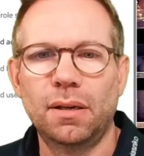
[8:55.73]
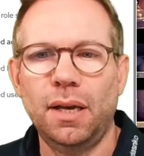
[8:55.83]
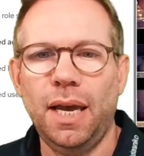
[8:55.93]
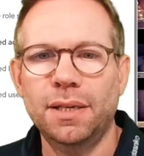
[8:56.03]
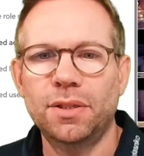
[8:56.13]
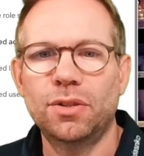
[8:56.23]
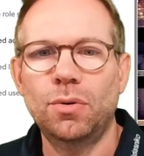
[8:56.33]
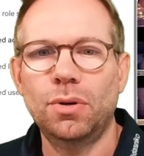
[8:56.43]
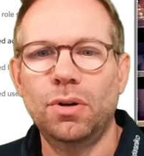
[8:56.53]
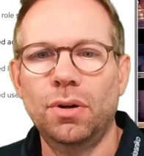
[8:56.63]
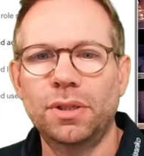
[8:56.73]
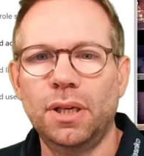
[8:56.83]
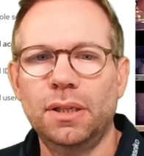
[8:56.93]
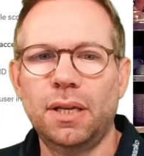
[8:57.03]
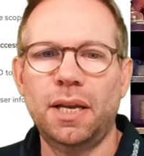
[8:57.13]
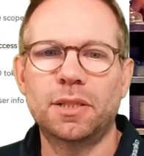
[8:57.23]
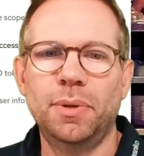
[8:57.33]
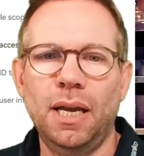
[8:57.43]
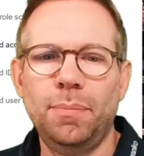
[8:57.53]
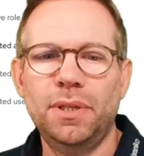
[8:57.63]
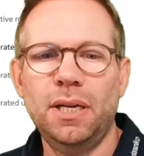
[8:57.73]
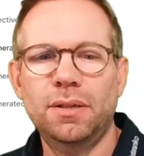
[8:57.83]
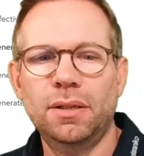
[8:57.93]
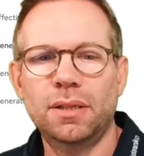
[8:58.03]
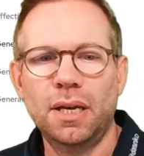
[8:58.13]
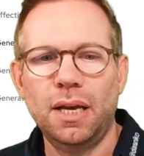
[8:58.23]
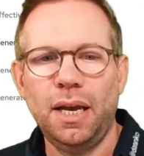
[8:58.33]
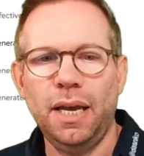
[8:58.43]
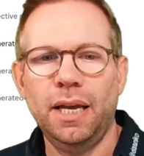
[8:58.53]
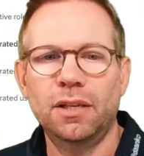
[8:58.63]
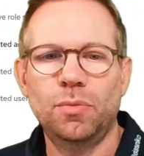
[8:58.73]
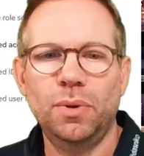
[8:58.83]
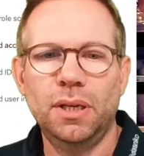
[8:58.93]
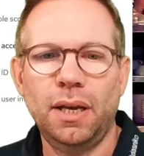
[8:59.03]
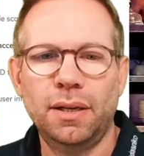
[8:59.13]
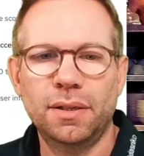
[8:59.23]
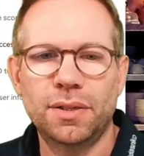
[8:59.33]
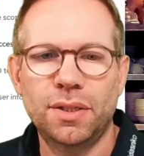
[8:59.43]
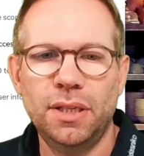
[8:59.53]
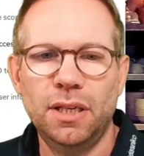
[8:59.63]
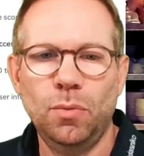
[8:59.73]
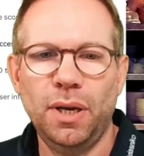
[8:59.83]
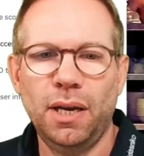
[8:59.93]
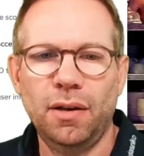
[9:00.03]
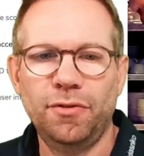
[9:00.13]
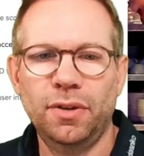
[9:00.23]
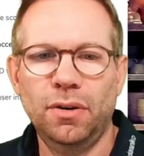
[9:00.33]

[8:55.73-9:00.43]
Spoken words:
access token content has been updated, and we can see we have an